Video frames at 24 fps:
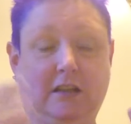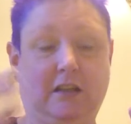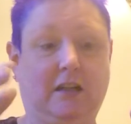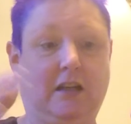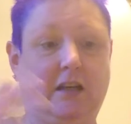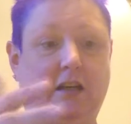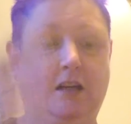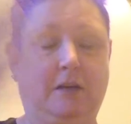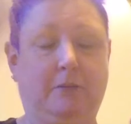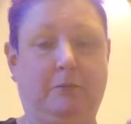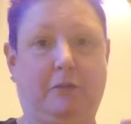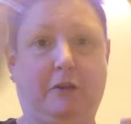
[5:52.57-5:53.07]

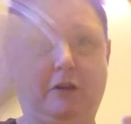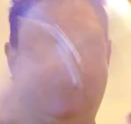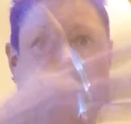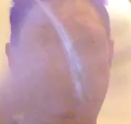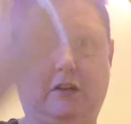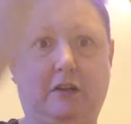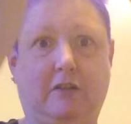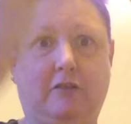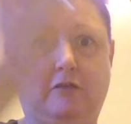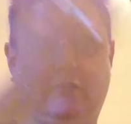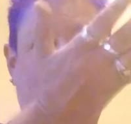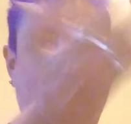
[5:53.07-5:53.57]
that
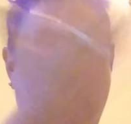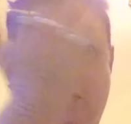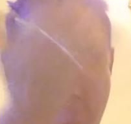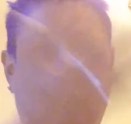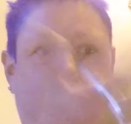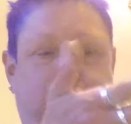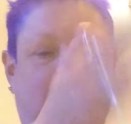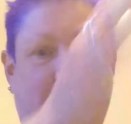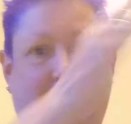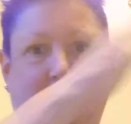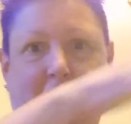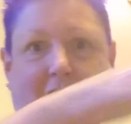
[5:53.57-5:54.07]

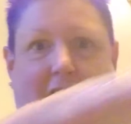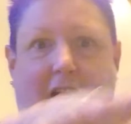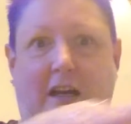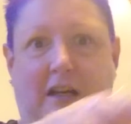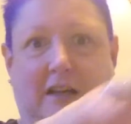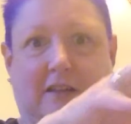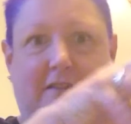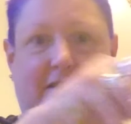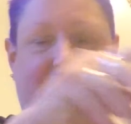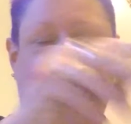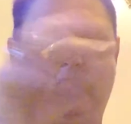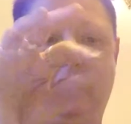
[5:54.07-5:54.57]
cross
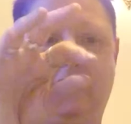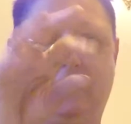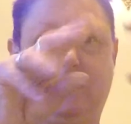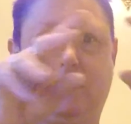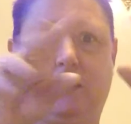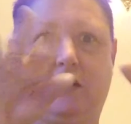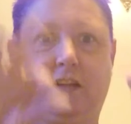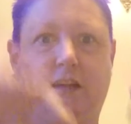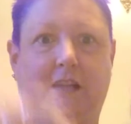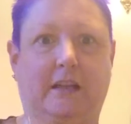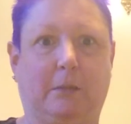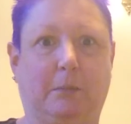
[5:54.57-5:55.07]
cuts into
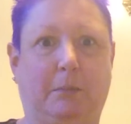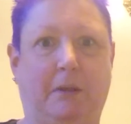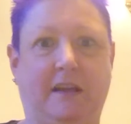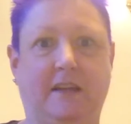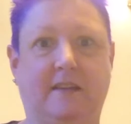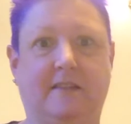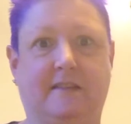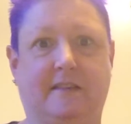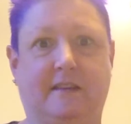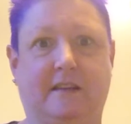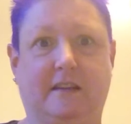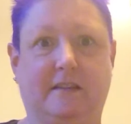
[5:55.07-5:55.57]
tiny little
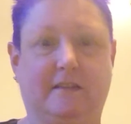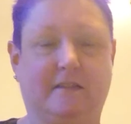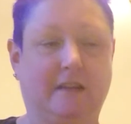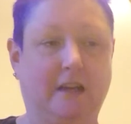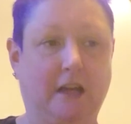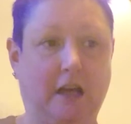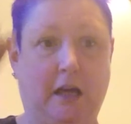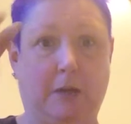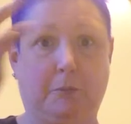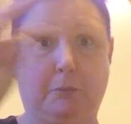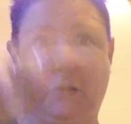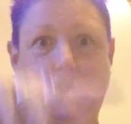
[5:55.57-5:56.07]
pieces
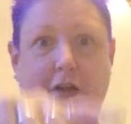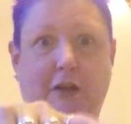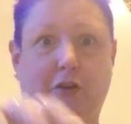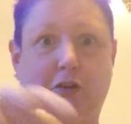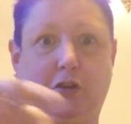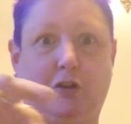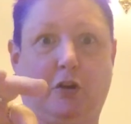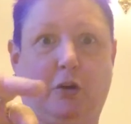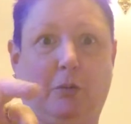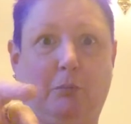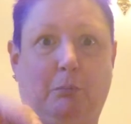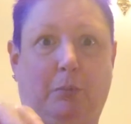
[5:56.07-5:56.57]
and put it in
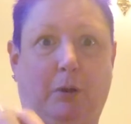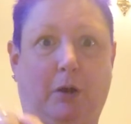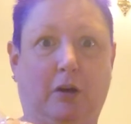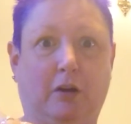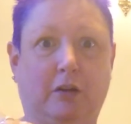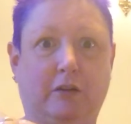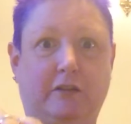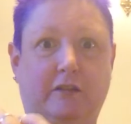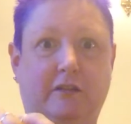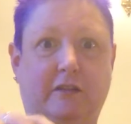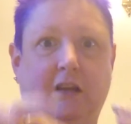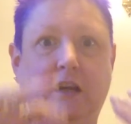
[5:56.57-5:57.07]
your
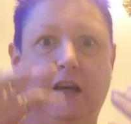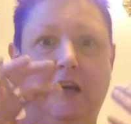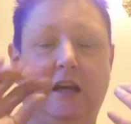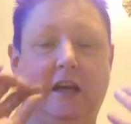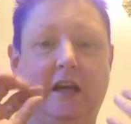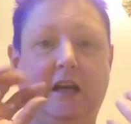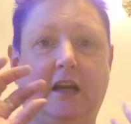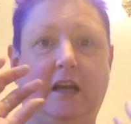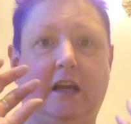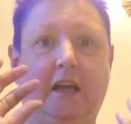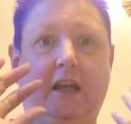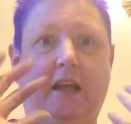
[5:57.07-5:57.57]
compost,
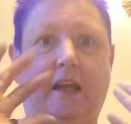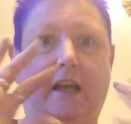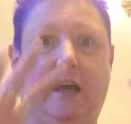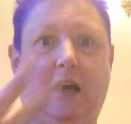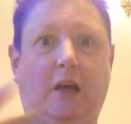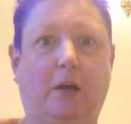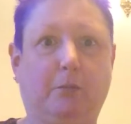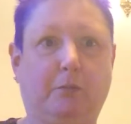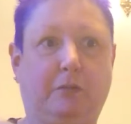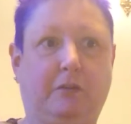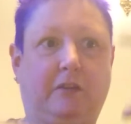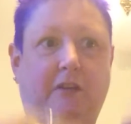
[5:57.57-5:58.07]
it
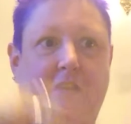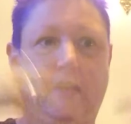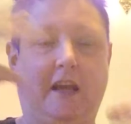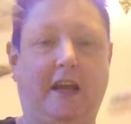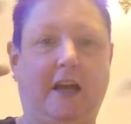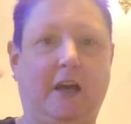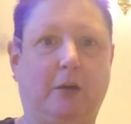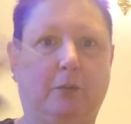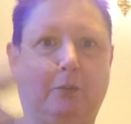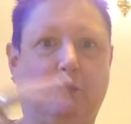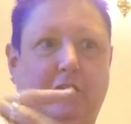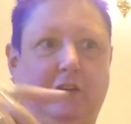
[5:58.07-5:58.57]
helps
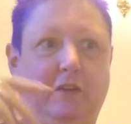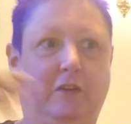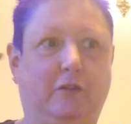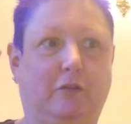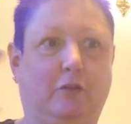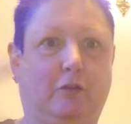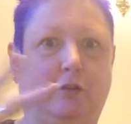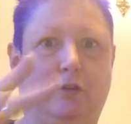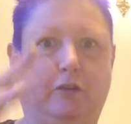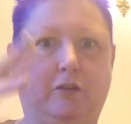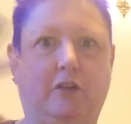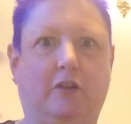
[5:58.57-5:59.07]
it
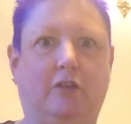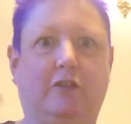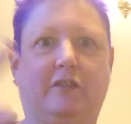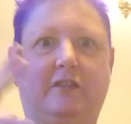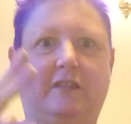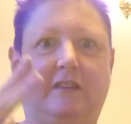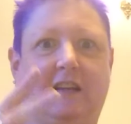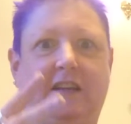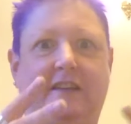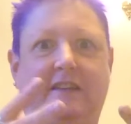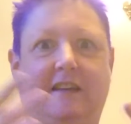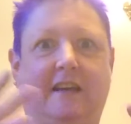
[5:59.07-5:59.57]
sort of not
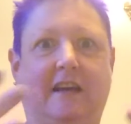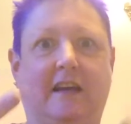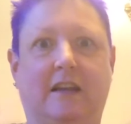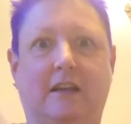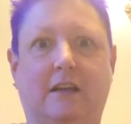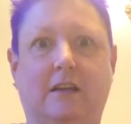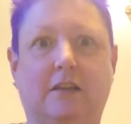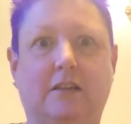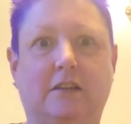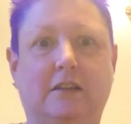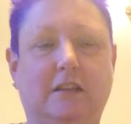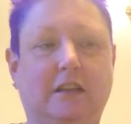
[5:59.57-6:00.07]
stick
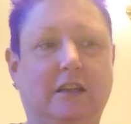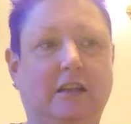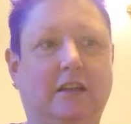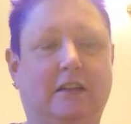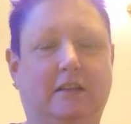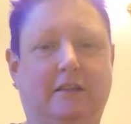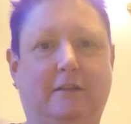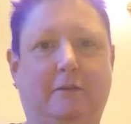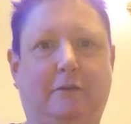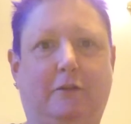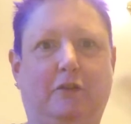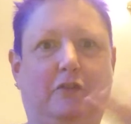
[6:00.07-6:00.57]
together,
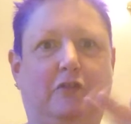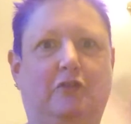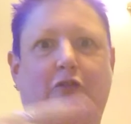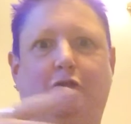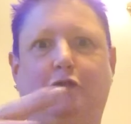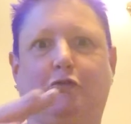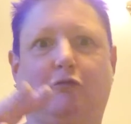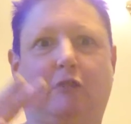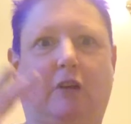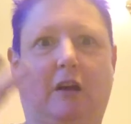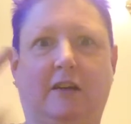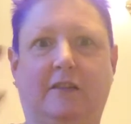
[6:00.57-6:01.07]
because if it's
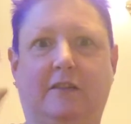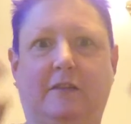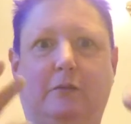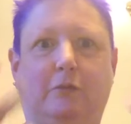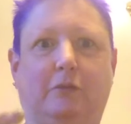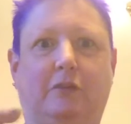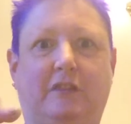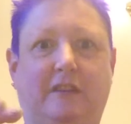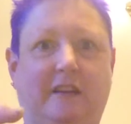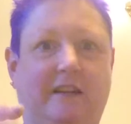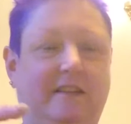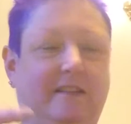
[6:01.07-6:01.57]
just grass it will
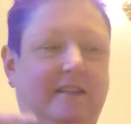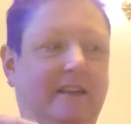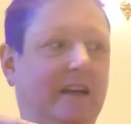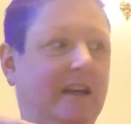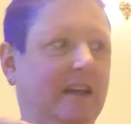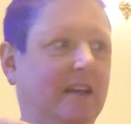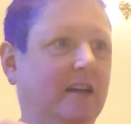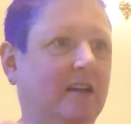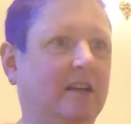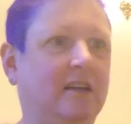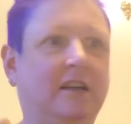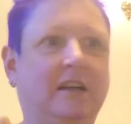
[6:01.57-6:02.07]
stick
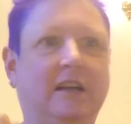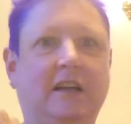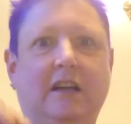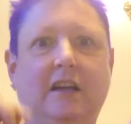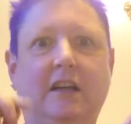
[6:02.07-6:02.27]
together.